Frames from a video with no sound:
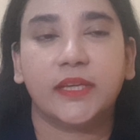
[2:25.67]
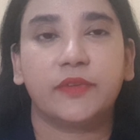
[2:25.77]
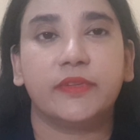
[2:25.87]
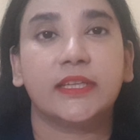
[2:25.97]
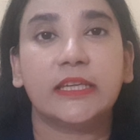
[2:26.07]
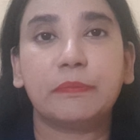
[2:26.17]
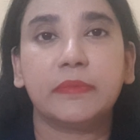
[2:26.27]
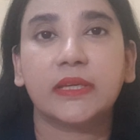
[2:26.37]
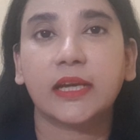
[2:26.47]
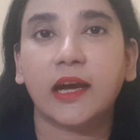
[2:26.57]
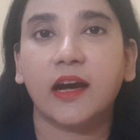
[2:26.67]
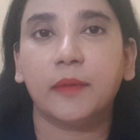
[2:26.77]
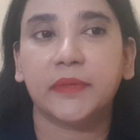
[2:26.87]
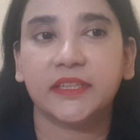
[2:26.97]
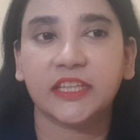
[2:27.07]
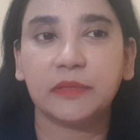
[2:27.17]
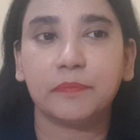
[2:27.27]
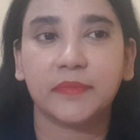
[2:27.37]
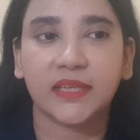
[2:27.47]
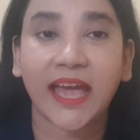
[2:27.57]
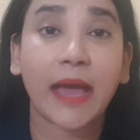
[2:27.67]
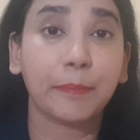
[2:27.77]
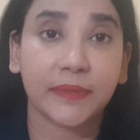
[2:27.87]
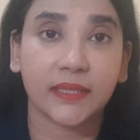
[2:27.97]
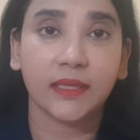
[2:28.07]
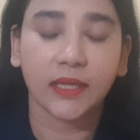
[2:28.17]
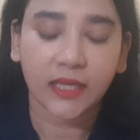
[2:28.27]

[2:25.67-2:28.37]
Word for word: that will keep me calm and keep me happy